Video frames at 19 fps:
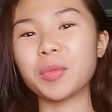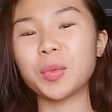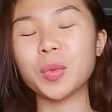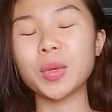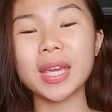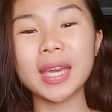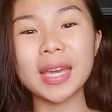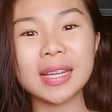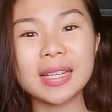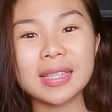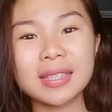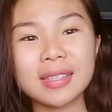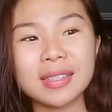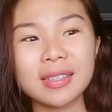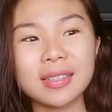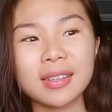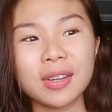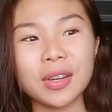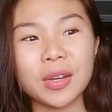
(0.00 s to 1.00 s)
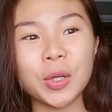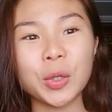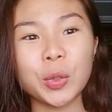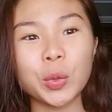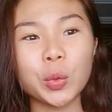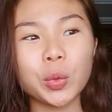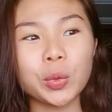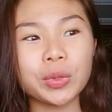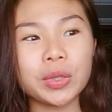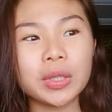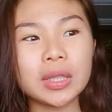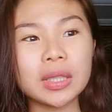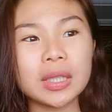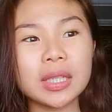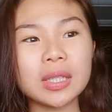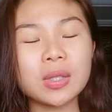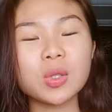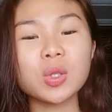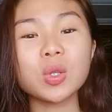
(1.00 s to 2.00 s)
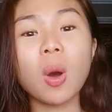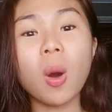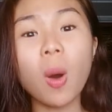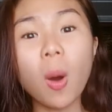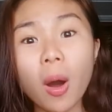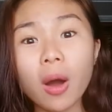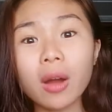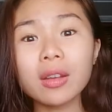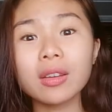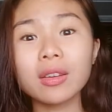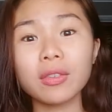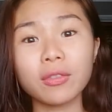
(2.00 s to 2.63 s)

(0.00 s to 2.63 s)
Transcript: we can't really talk